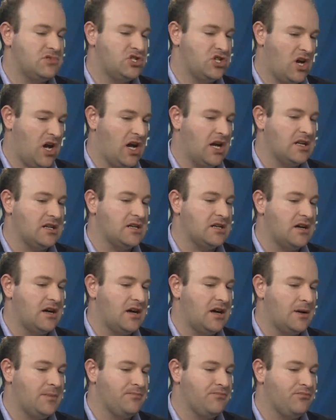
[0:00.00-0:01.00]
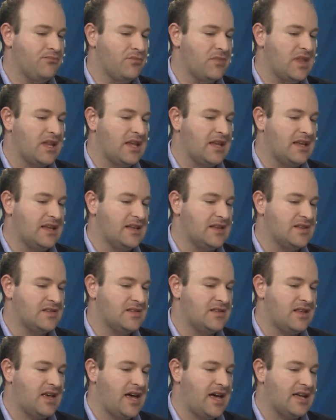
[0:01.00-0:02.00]
John, um,
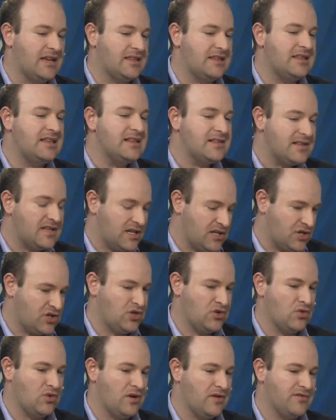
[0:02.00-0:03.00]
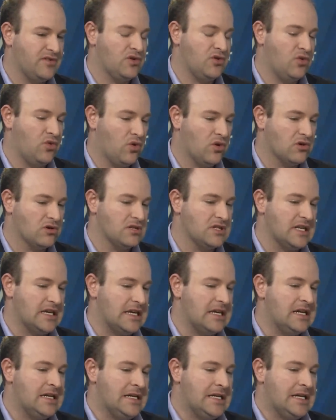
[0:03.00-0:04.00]
is that this issue of the quarterly